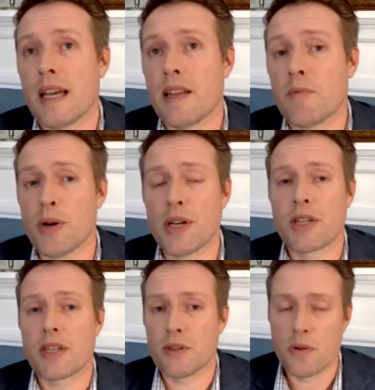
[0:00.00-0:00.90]
and the
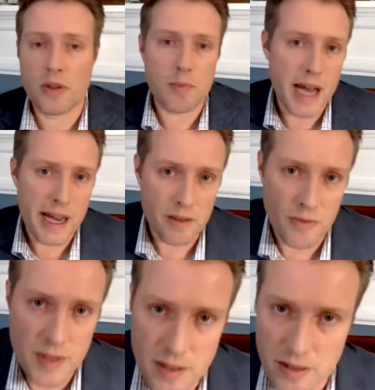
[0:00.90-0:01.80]
British controlled the
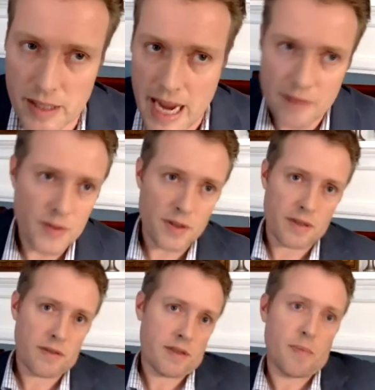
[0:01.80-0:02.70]
battlefield. And
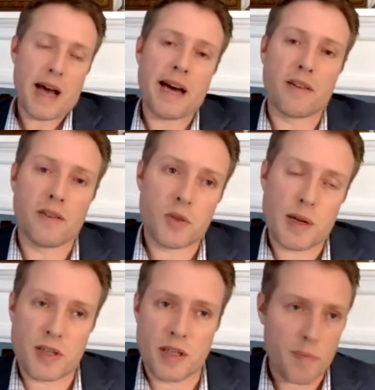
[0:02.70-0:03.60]
after the battle,
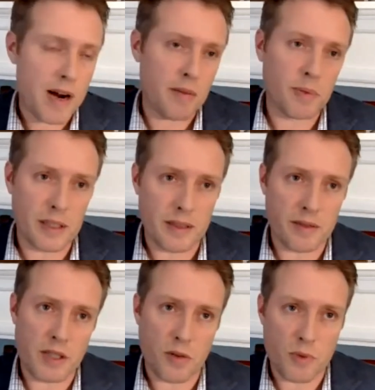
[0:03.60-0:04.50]
especially, they
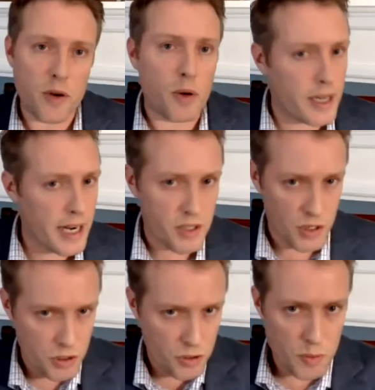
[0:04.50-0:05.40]
probably you know reorganized
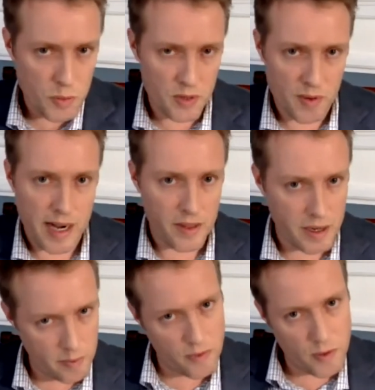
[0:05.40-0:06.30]
their troops around
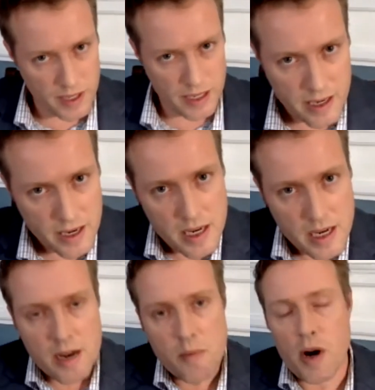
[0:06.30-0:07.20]
there before they
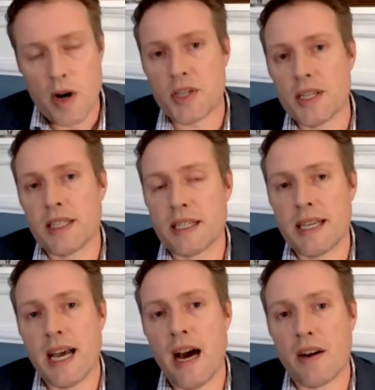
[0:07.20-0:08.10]
marched into
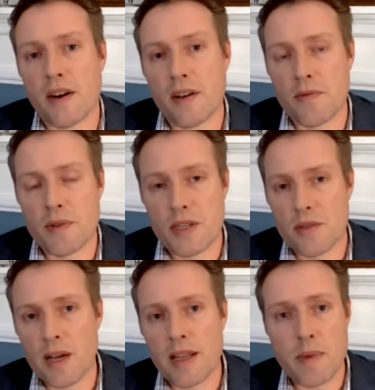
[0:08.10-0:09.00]
town. Another
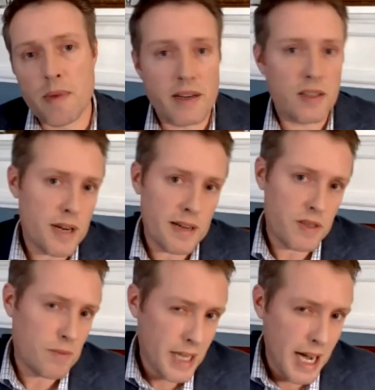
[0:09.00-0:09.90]
reason why the Americans would have
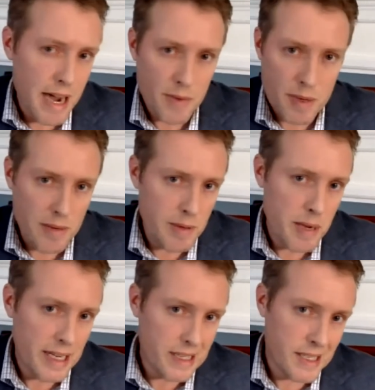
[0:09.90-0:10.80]
some time to maybe
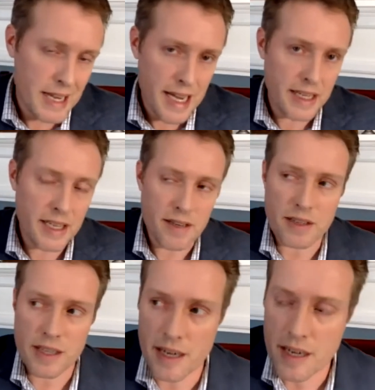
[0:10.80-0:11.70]
make a stand here
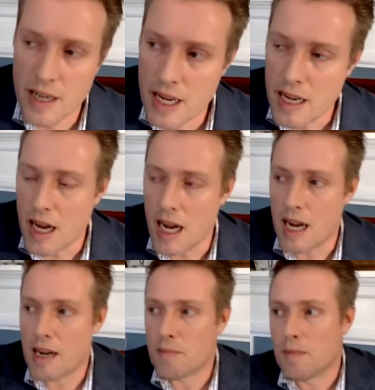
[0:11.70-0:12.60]
and there.
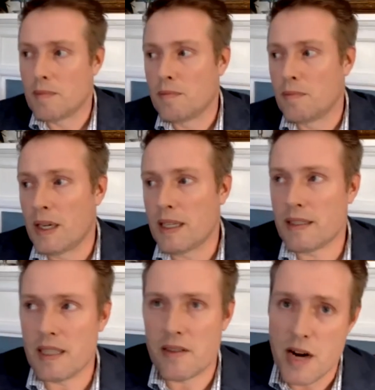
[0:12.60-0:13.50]
Um,
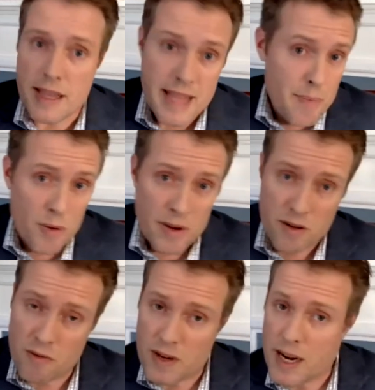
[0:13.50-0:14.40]
but either at that point
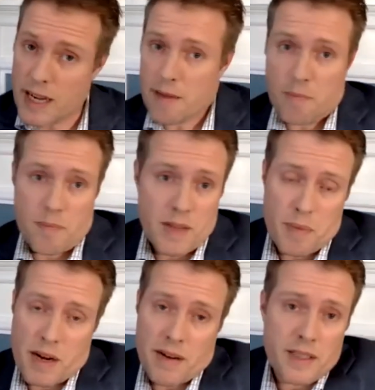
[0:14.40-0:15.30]
or overnight, they they
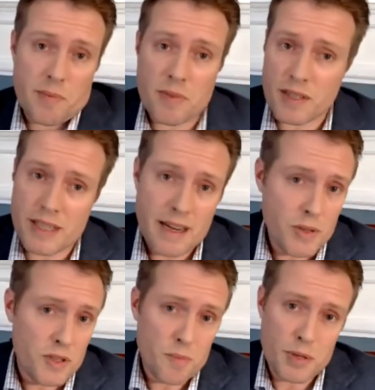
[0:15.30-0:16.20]
buried some of their dead,
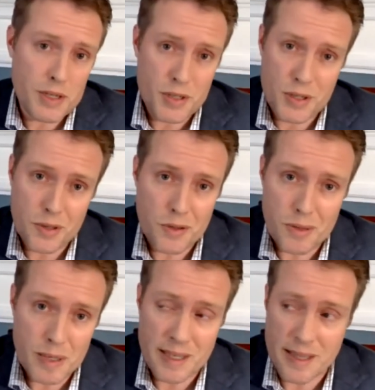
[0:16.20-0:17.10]
which the British do.
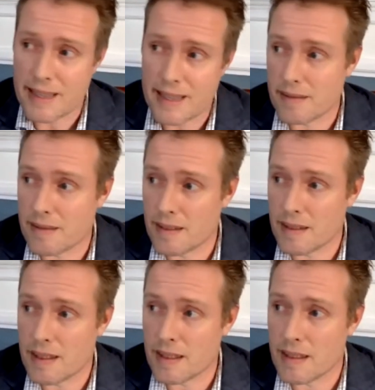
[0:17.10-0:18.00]
I mean, they
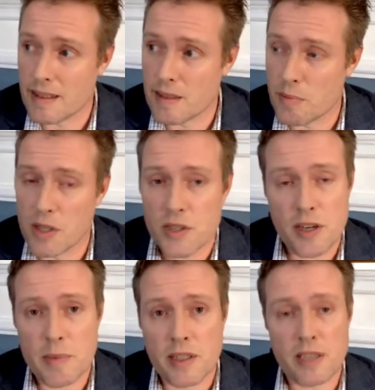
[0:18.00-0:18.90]
the British
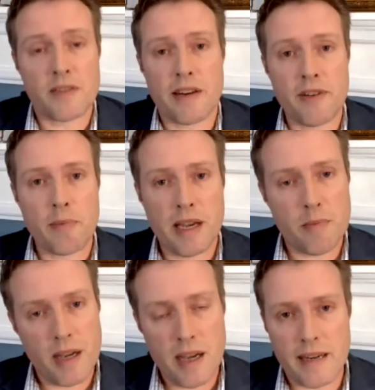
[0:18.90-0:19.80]
Army leaves every
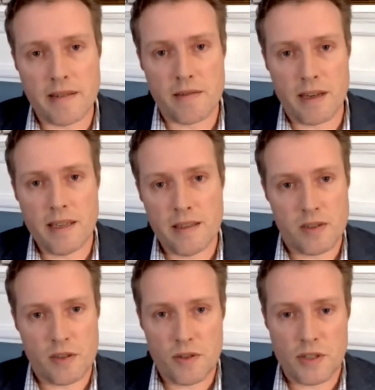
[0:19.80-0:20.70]
man behind, right?
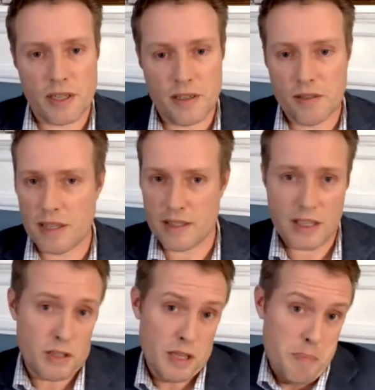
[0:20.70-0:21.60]
As soon as they're killed, like
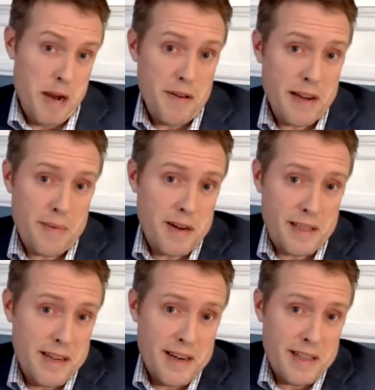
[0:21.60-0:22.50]
they, they bury them
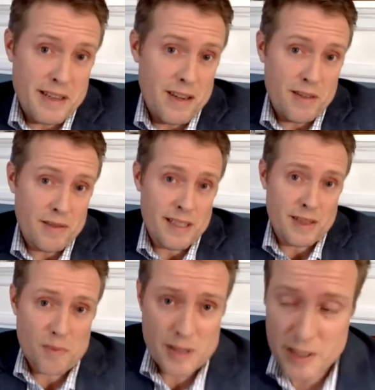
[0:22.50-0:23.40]
right there. It's all
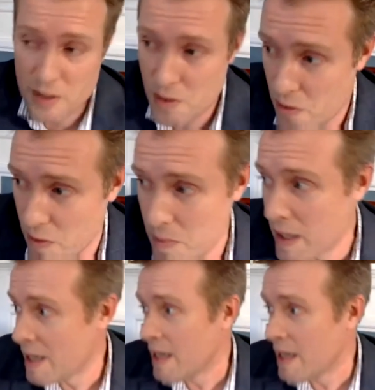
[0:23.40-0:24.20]
that's what they do from